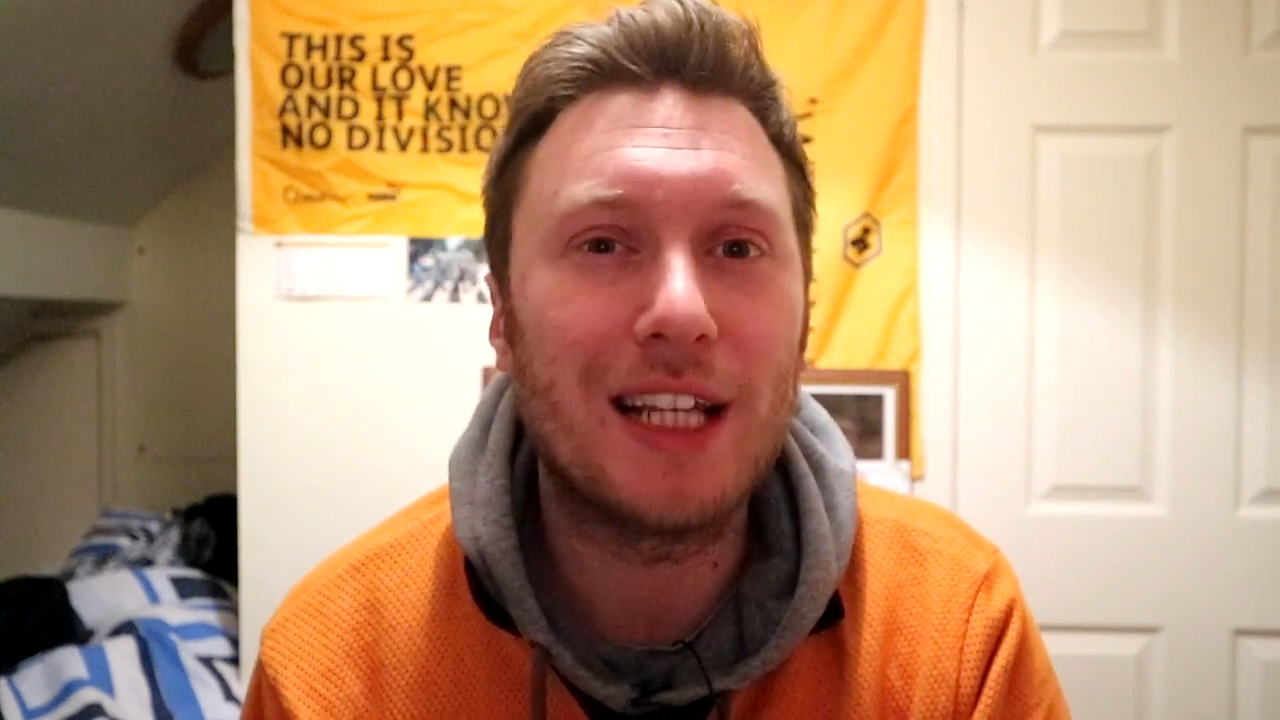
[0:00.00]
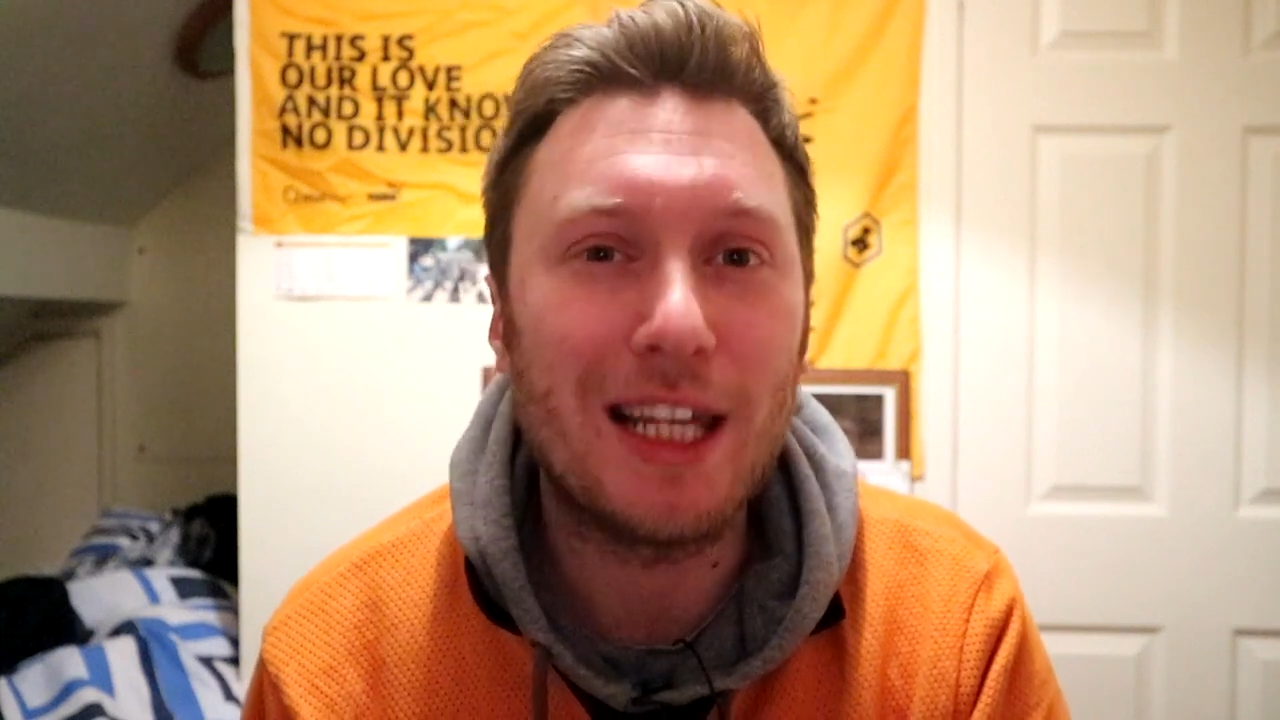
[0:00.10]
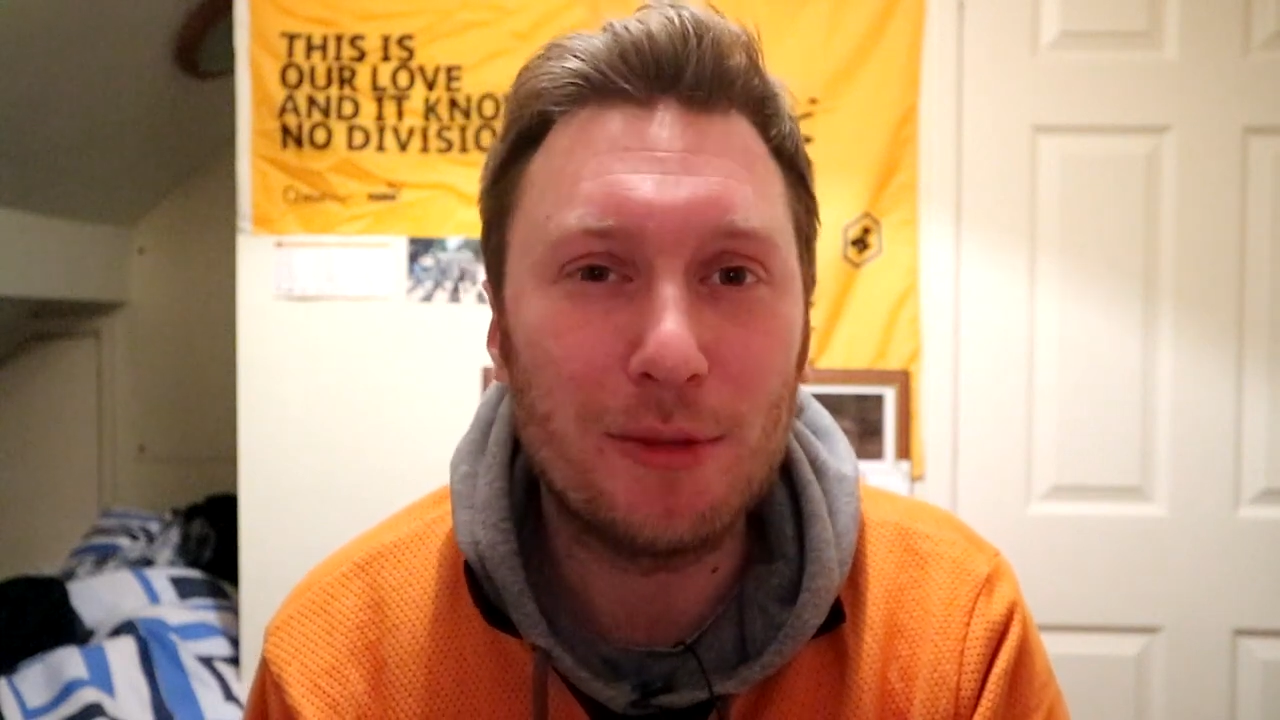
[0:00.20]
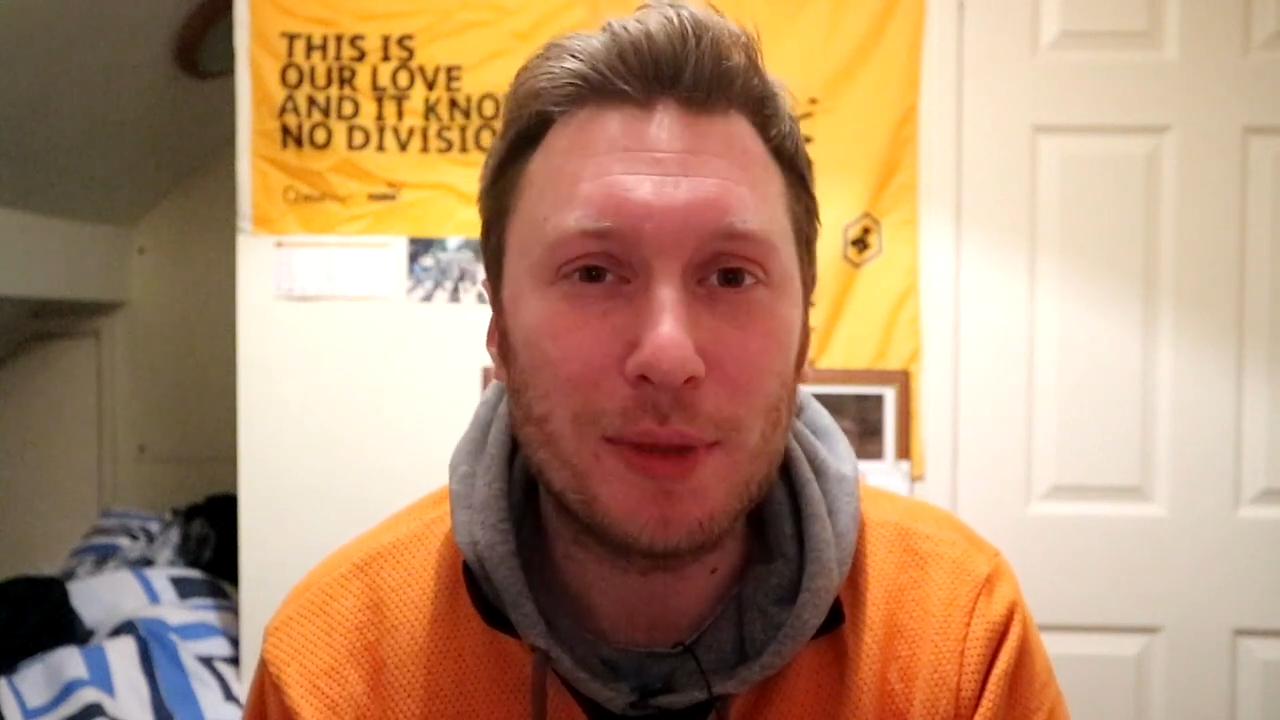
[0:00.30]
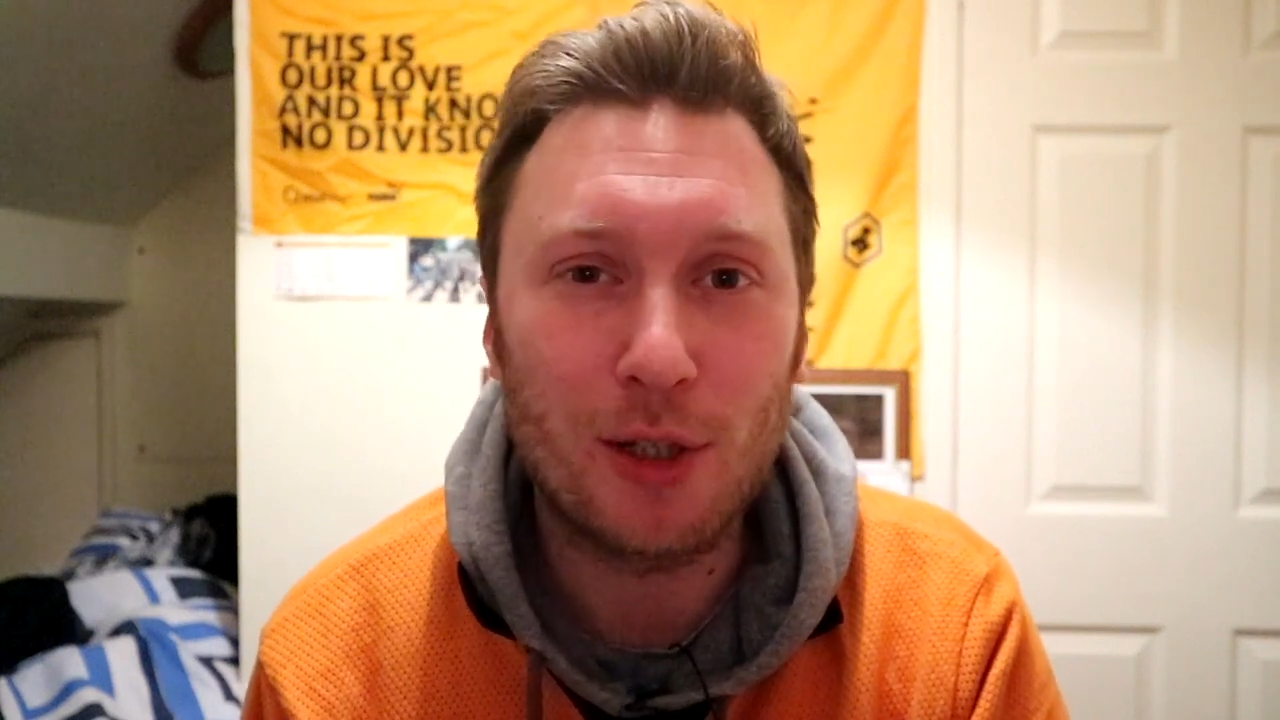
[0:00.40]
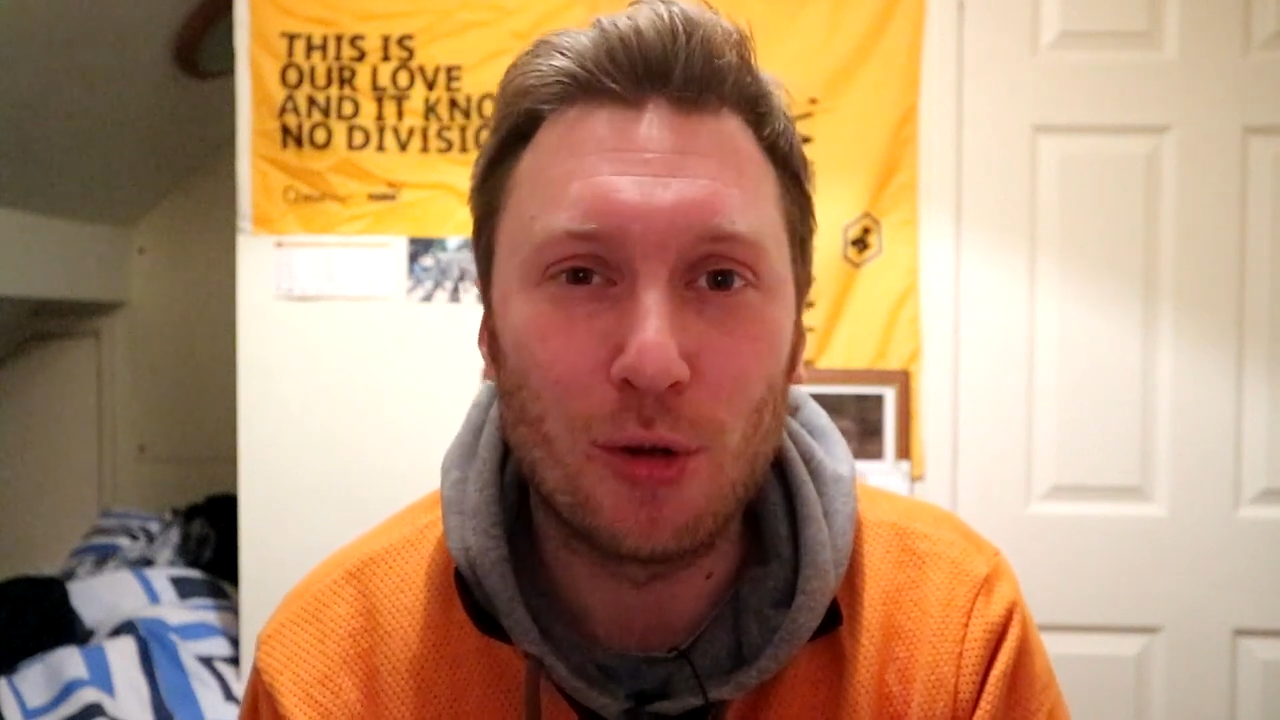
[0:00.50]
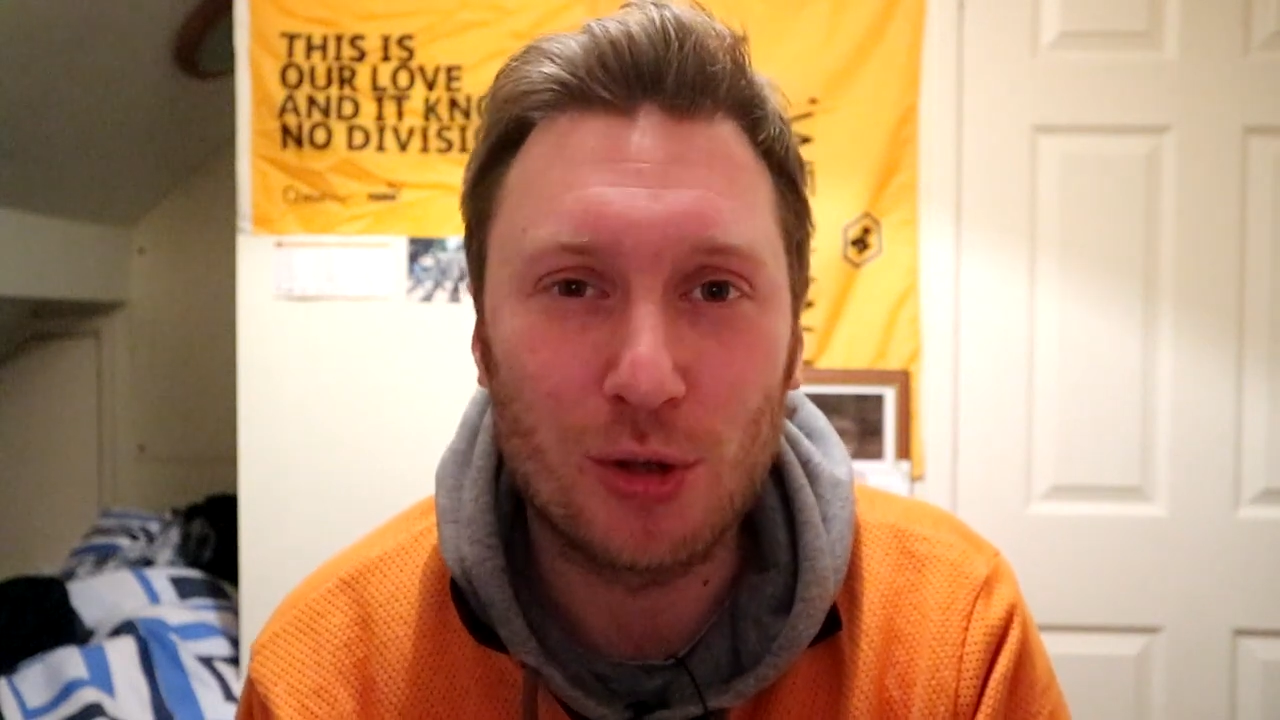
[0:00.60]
a little bit